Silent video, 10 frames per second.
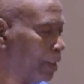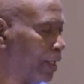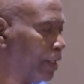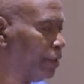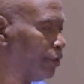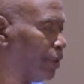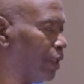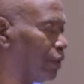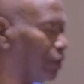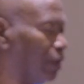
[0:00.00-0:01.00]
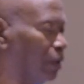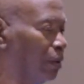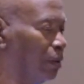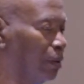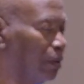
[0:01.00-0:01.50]
and
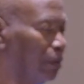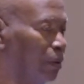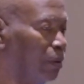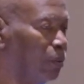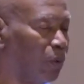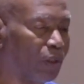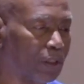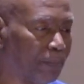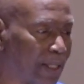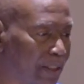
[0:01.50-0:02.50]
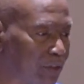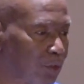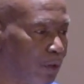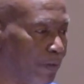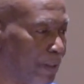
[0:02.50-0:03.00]
irrigation water demand
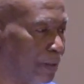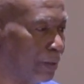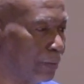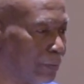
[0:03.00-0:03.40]
surveys.